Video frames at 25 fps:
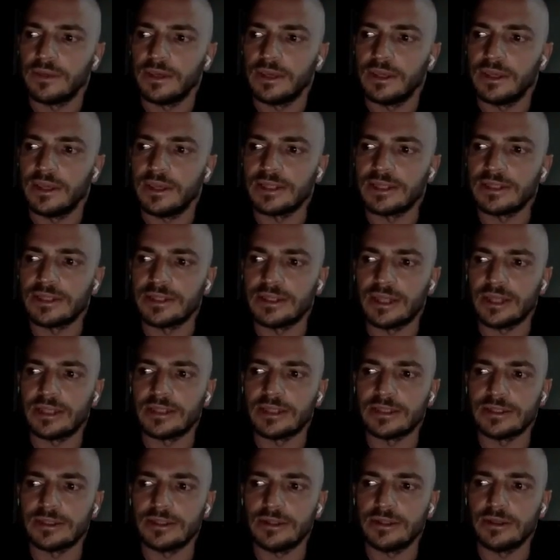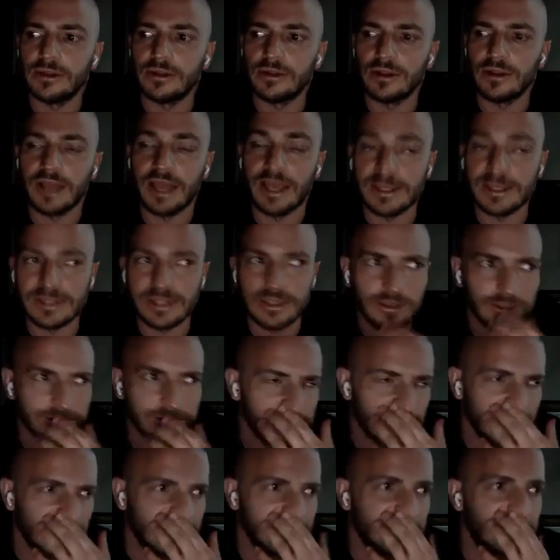And that's the last thing I'll
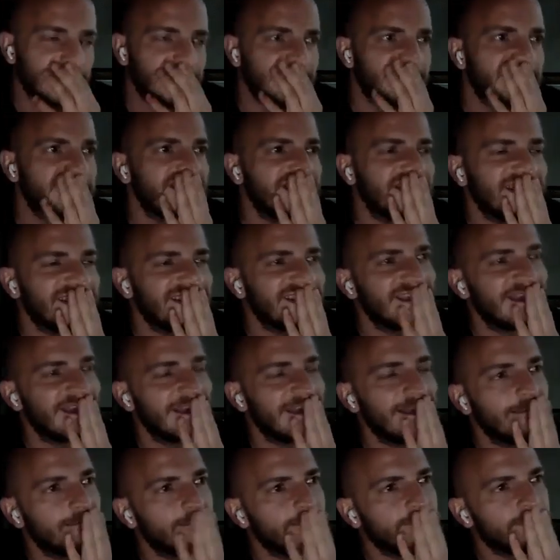say is this. It's like,